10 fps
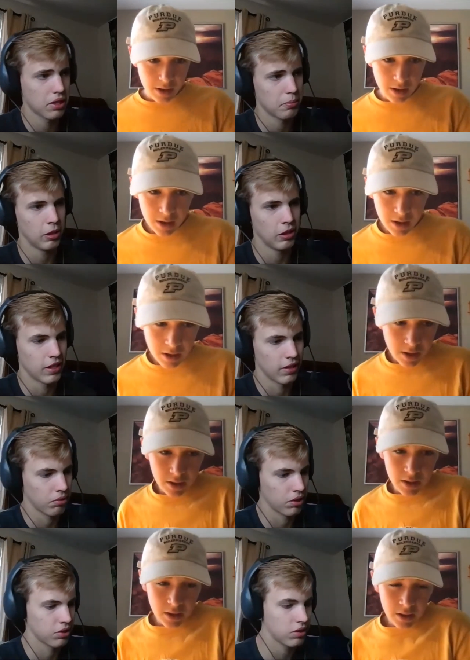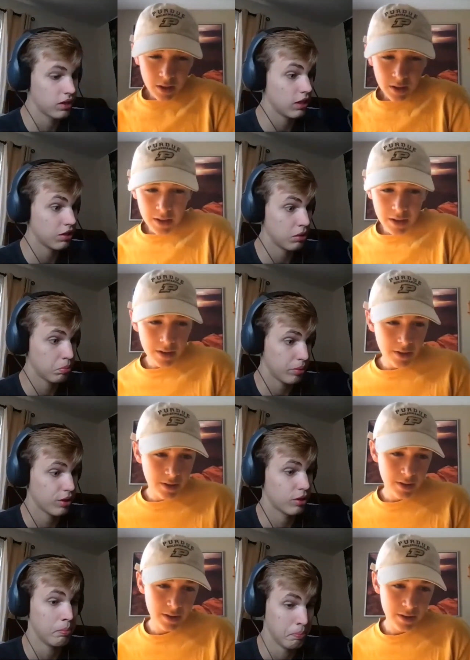Speaker 1: going to beat Netflix. Disney
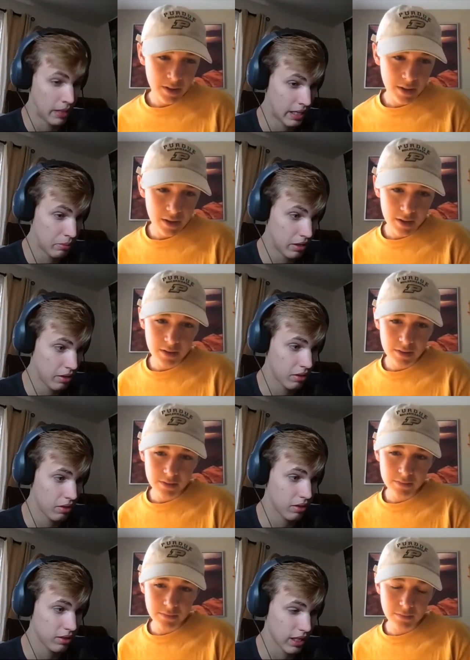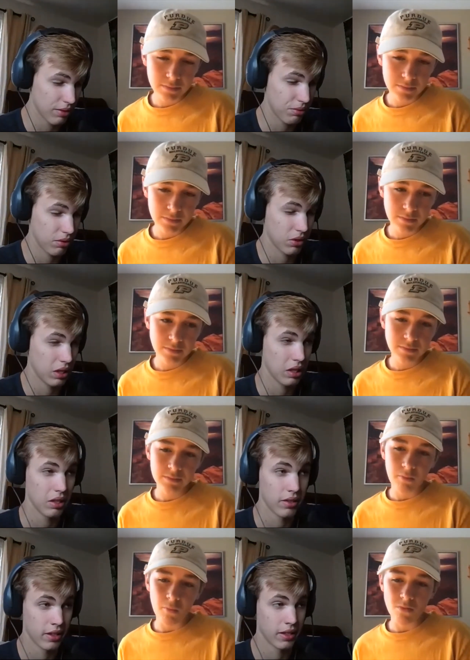Plus, maybe, definitely.
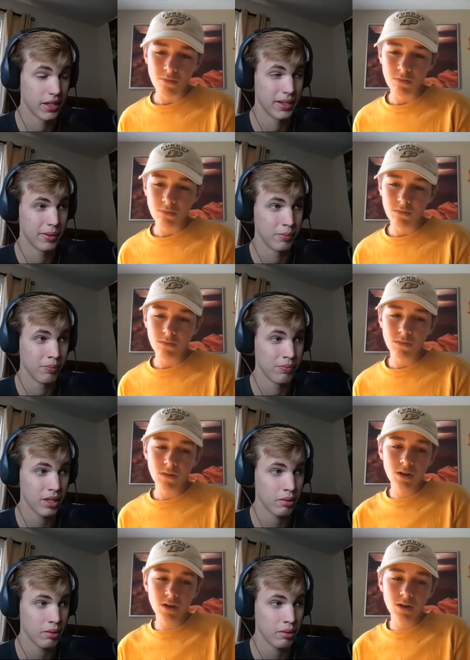Um, I